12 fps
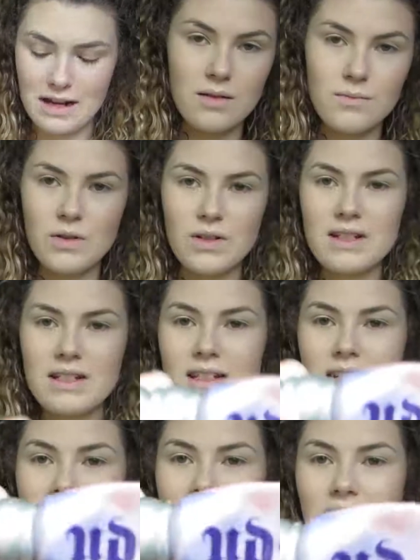You can
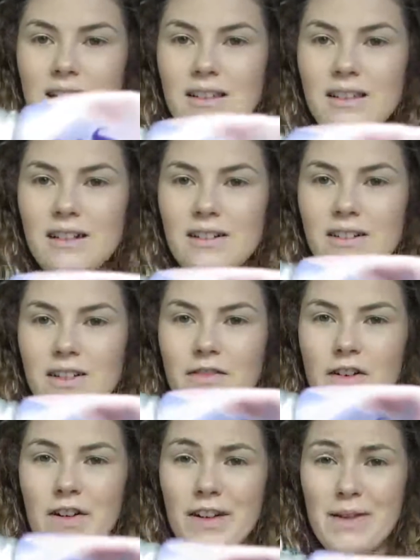see it's like literally
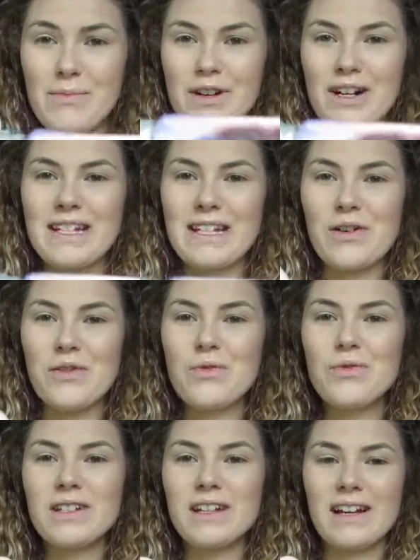falling apart. It's like
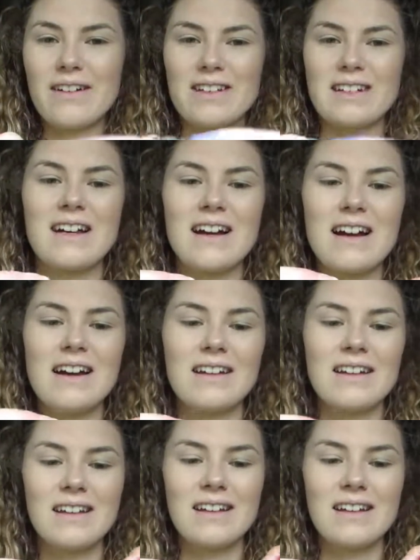oozing out the side.